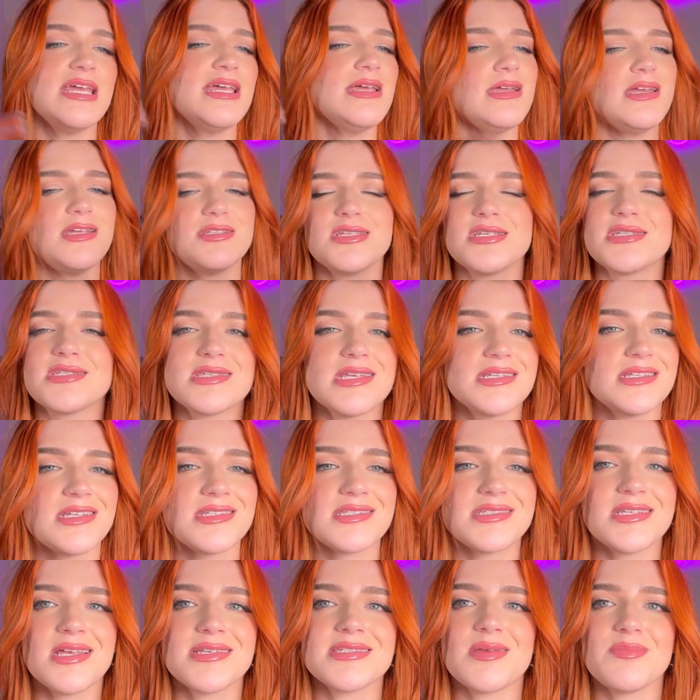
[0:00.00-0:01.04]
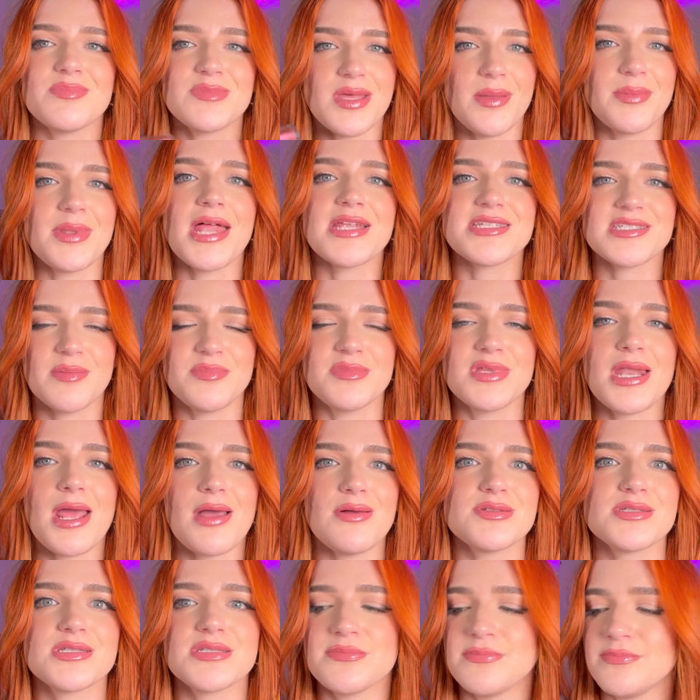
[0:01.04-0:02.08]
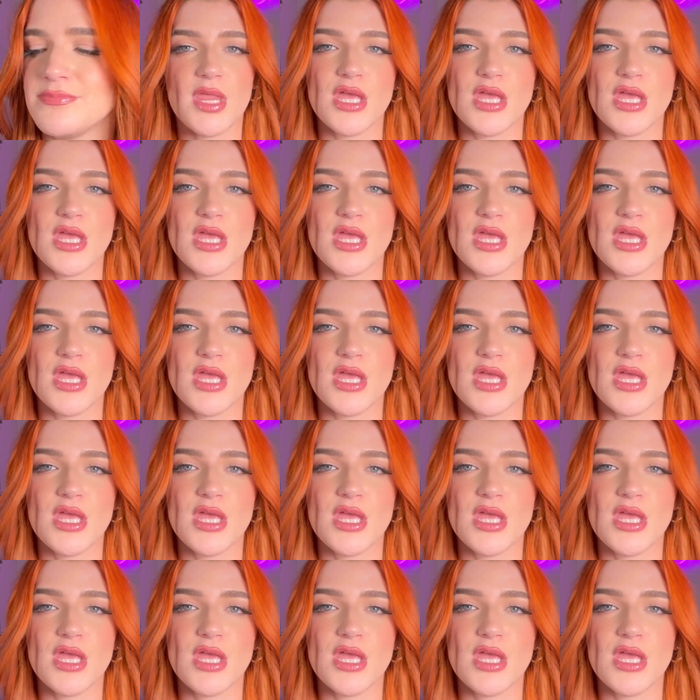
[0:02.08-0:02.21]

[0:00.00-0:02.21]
It just does something else.